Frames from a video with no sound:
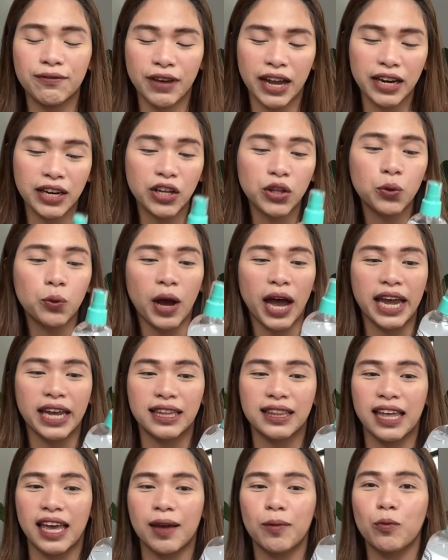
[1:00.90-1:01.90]
a very new
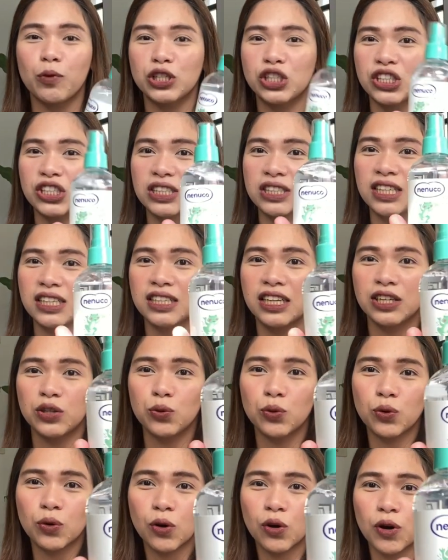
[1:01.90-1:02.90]
item, which is the
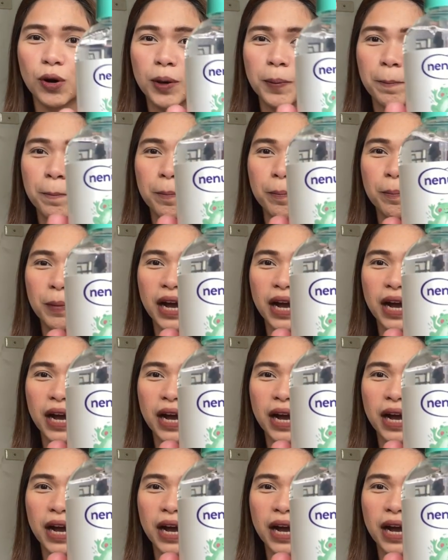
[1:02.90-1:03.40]
Nenuco